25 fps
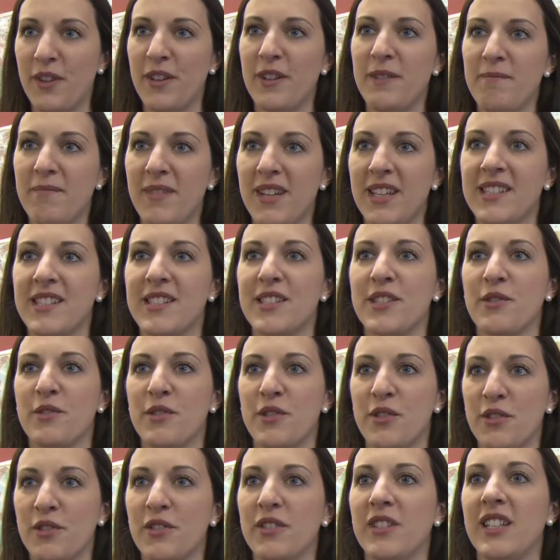them, and so
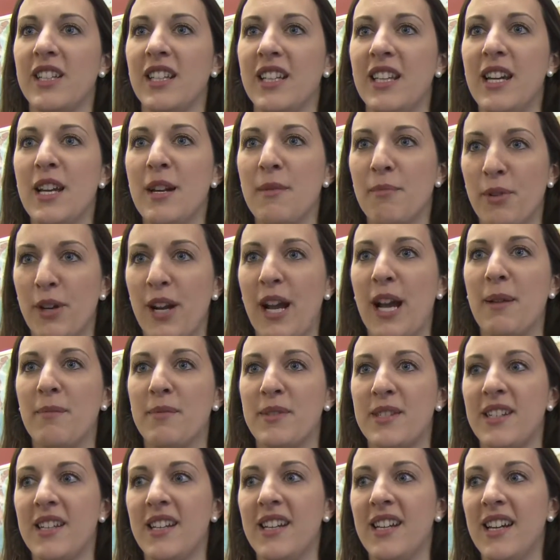certainly
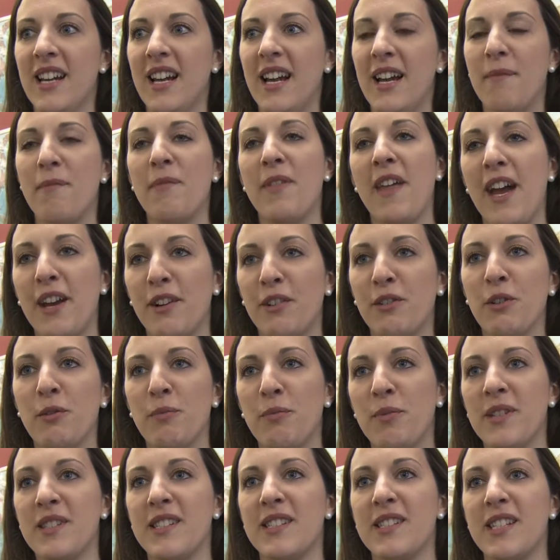perhaps um, that
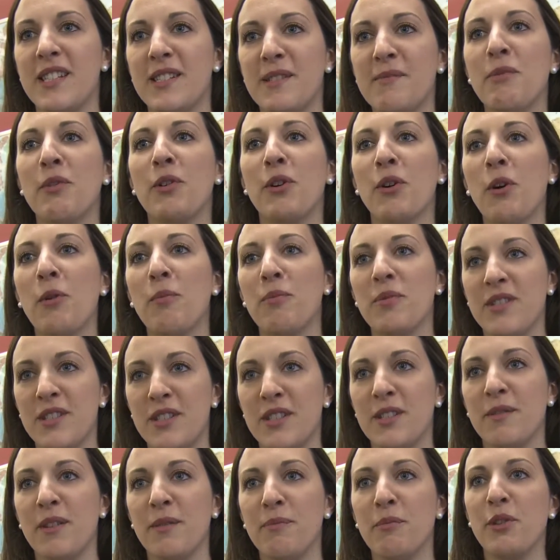group is, is more open
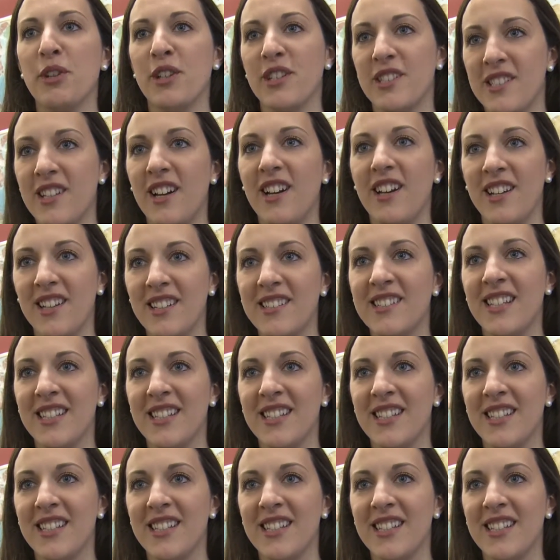to more exotic